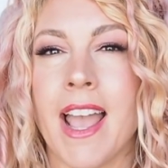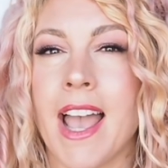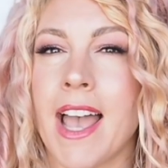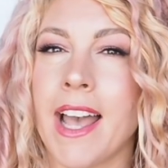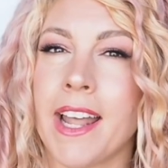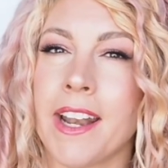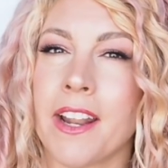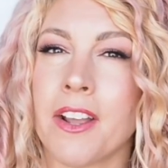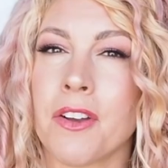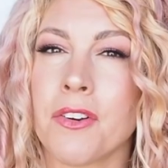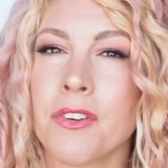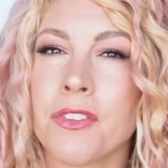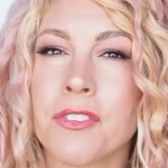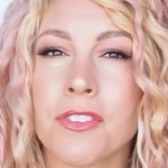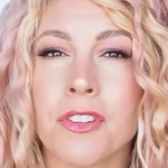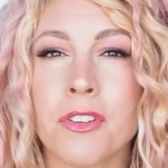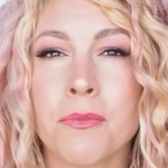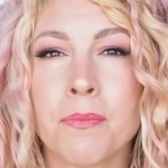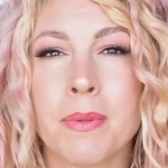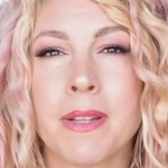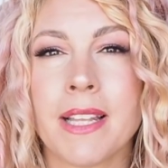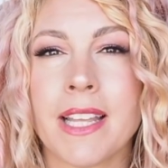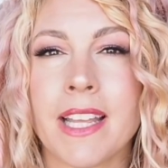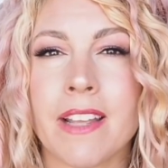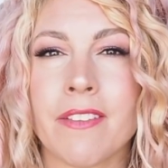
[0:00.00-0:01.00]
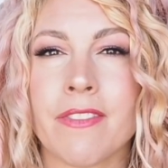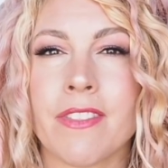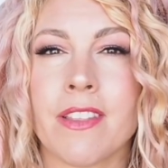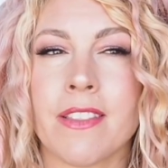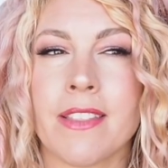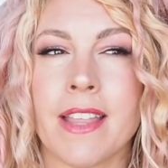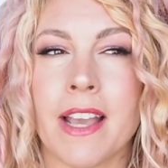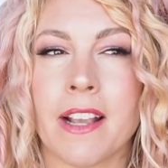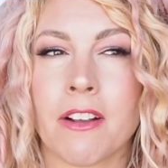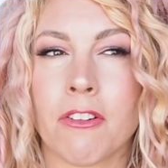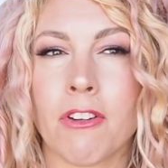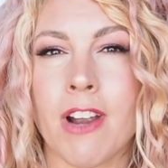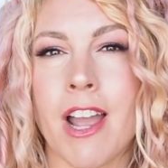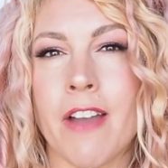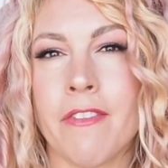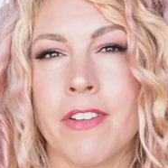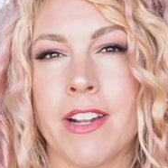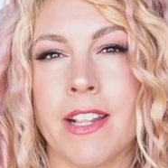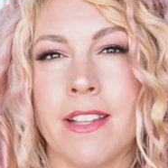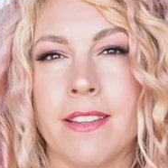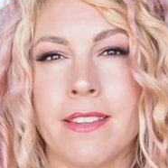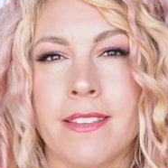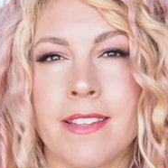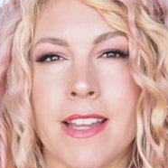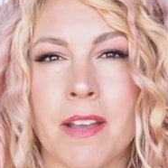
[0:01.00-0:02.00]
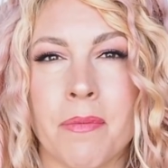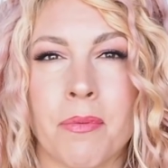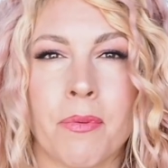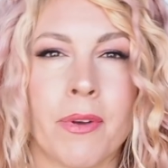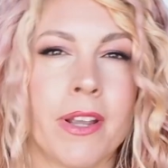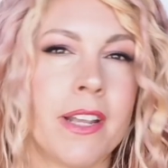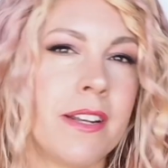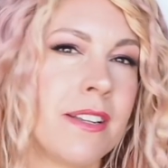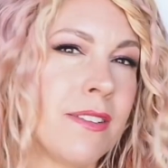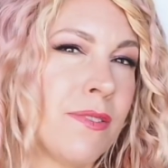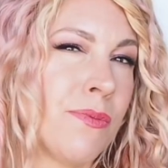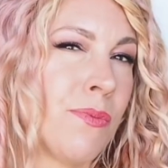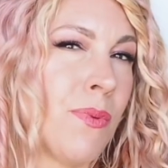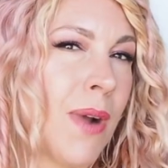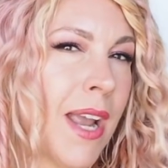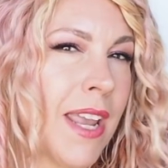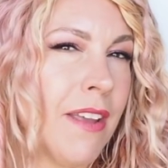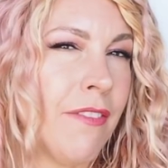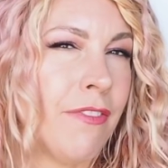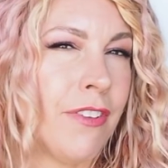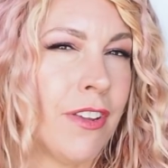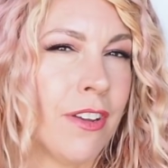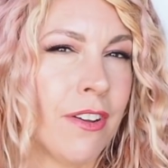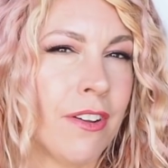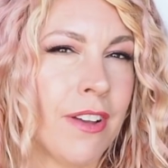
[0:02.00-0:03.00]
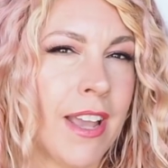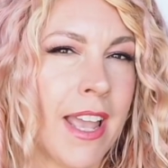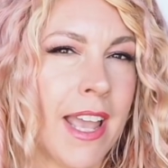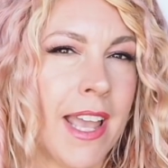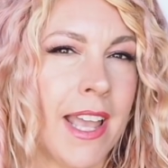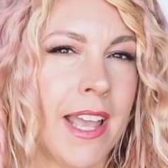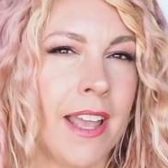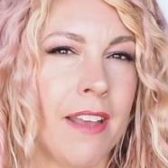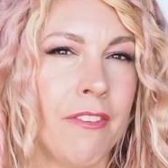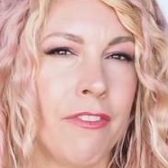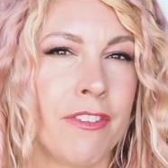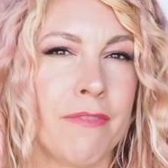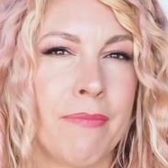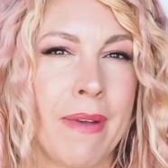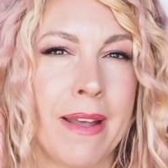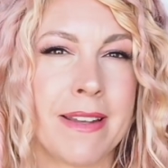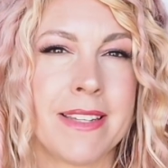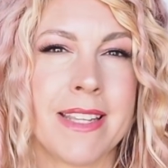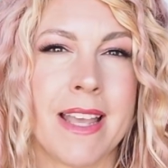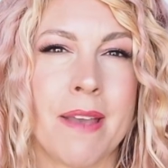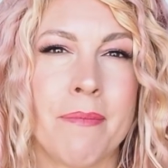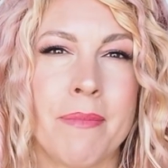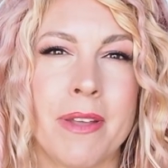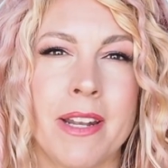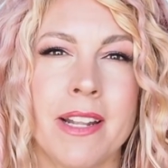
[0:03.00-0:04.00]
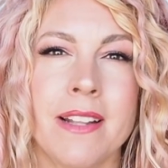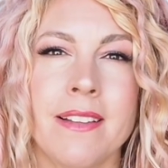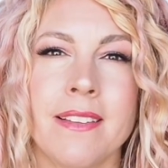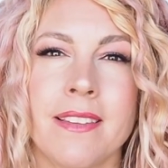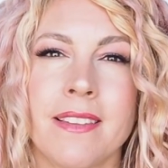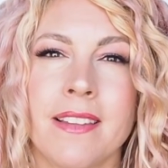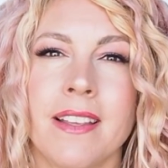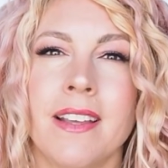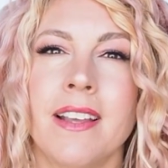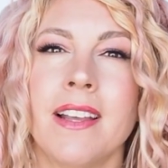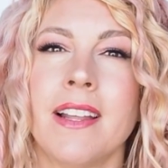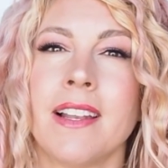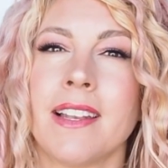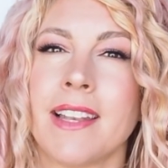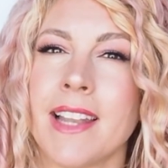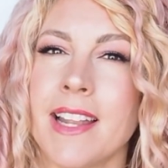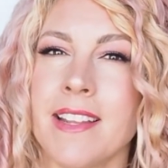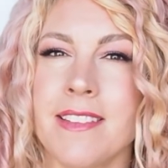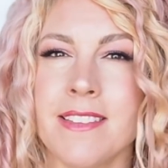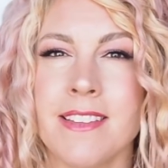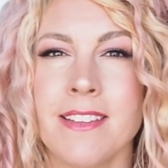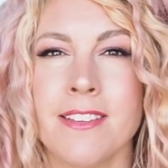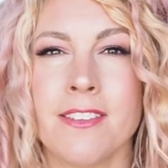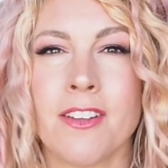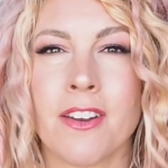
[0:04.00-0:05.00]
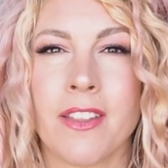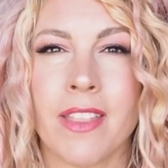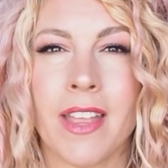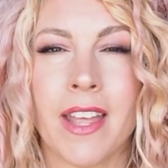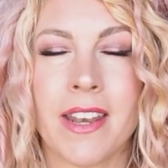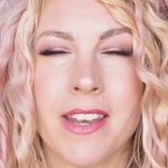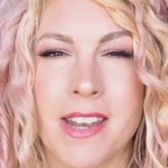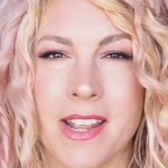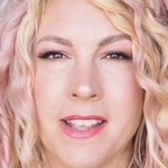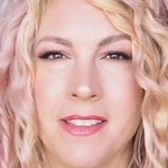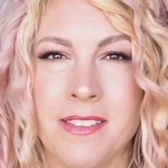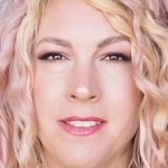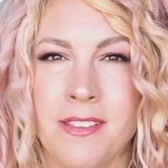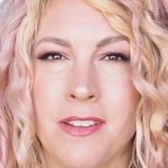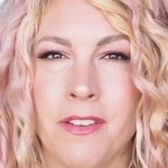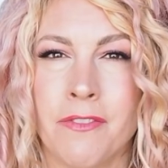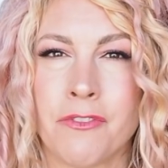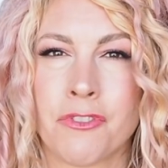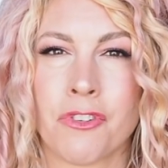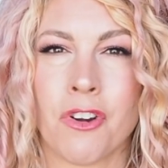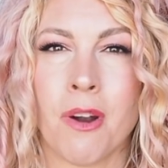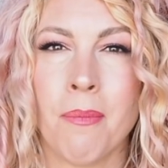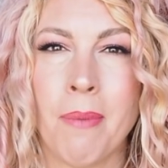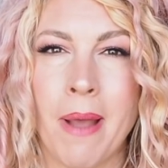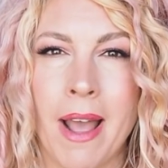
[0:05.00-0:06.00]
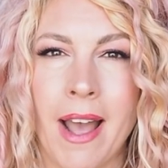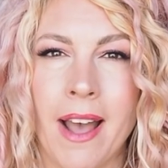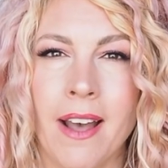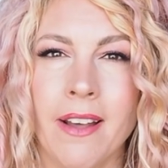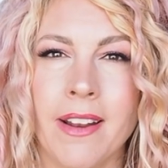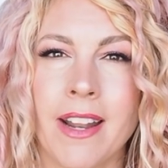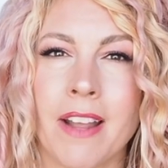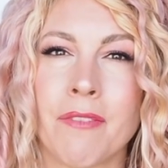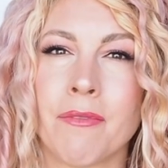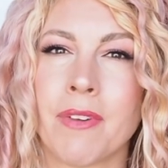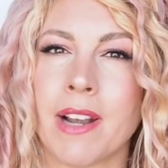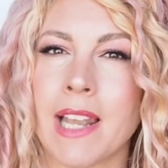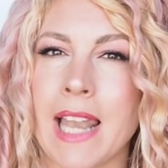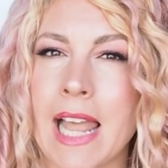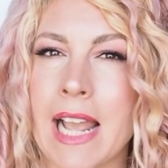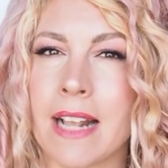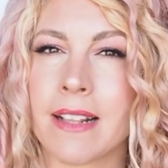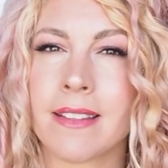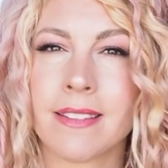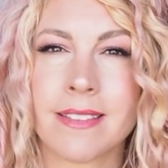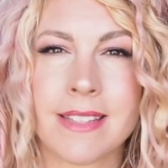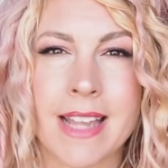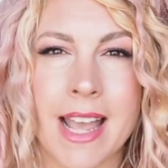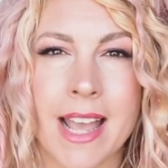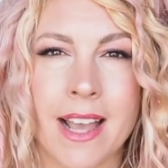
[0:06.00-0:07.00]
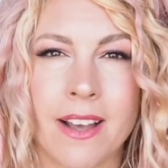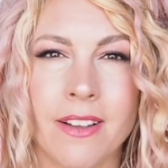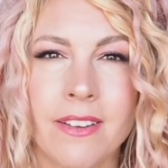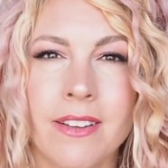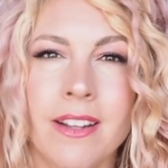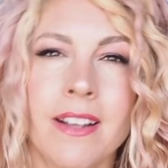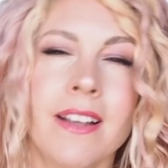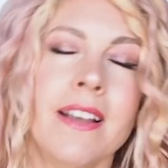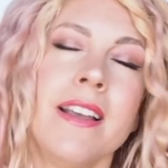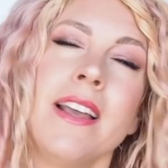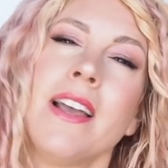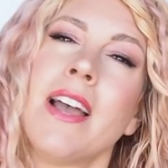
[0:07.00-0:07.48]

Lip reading: And I also believe that that gravity step where you just wait for your hair for about 10 minutes lets a lot of that nest sort of drop out and relax down.